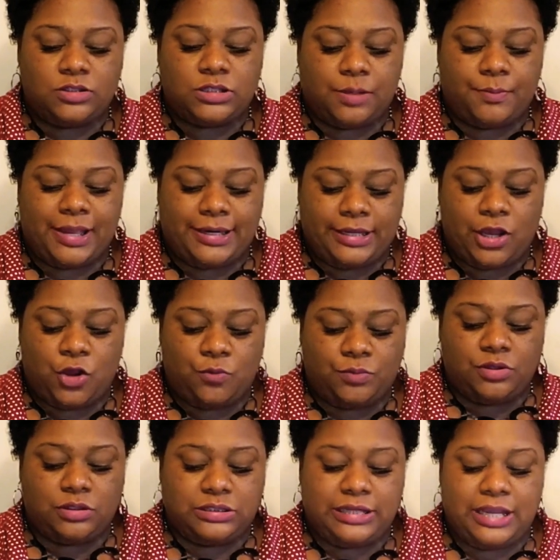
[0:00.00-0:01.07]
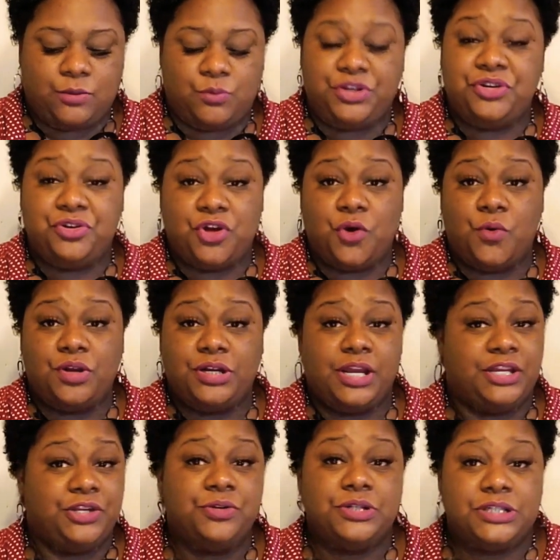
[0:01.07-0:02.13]
somebody home cooked it. And when you go in
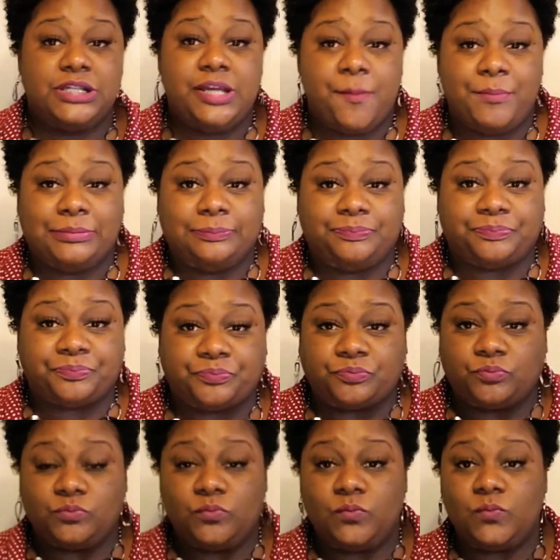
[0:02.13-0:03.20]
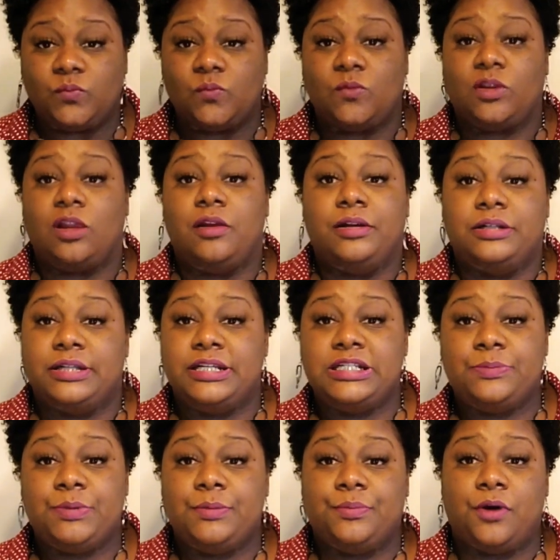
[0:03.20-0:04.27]
there, you'll see
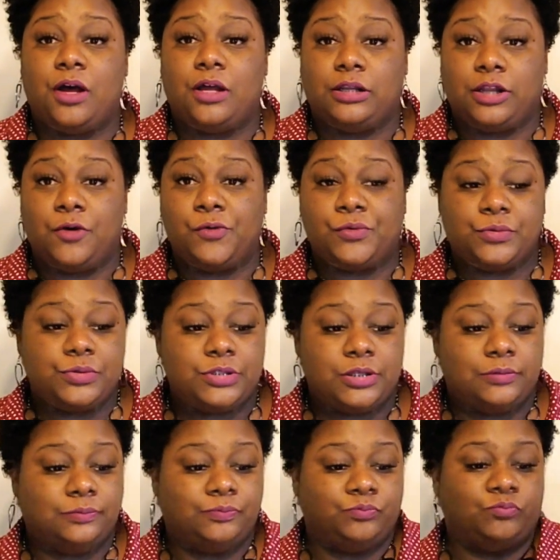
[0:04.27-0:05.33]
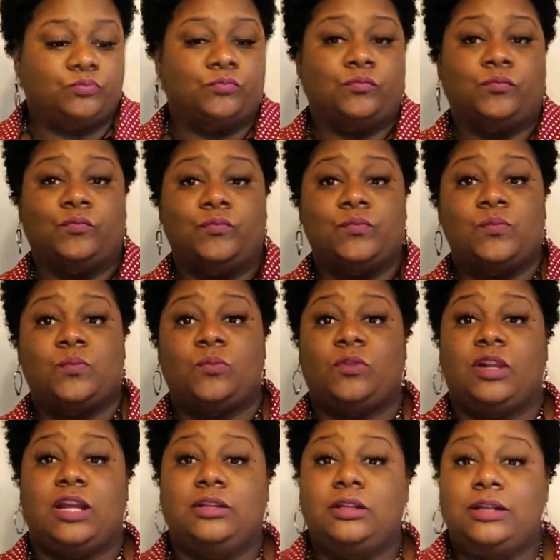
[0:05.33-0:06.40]
these people are locals.
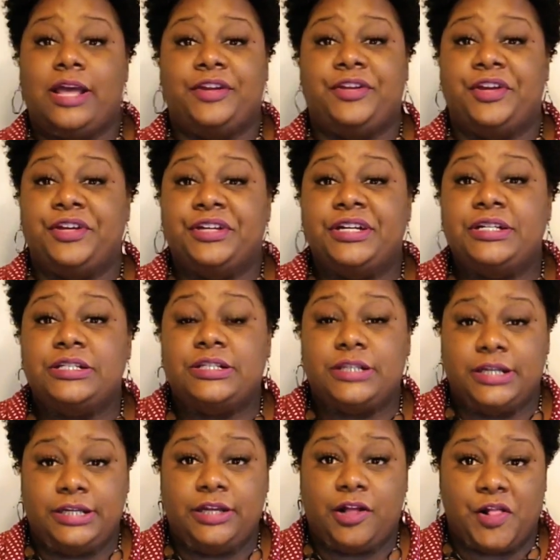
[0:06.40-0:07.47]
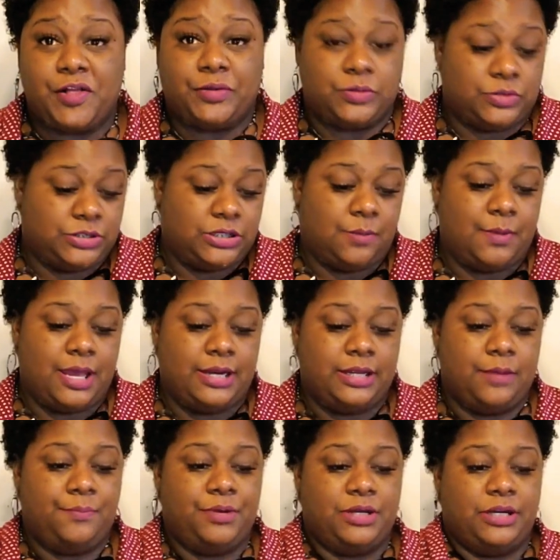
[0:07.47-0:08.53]
They look like your aunts and your uncles.
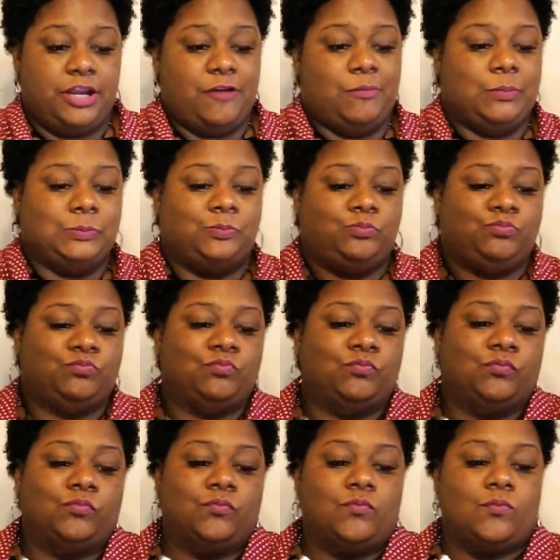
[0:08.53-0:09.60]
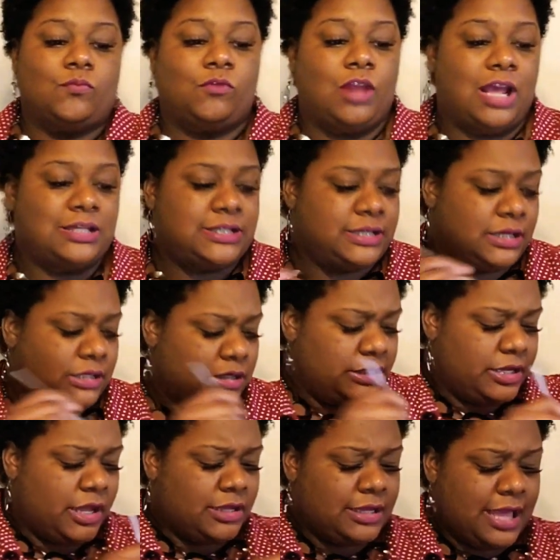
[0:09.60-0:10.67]
Somebody up in there. I seen a little
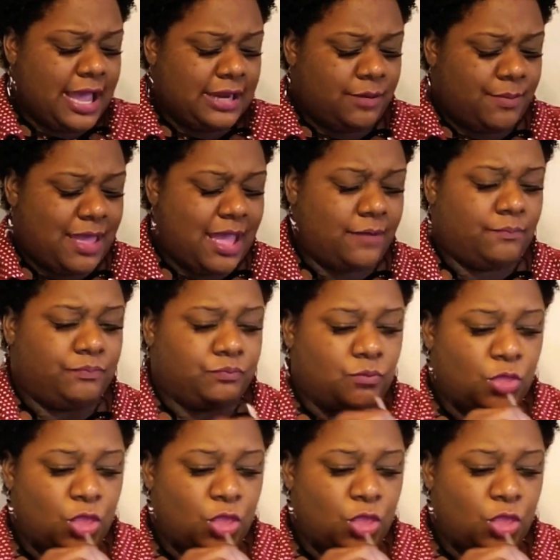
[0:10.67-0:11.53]
young guy in the back.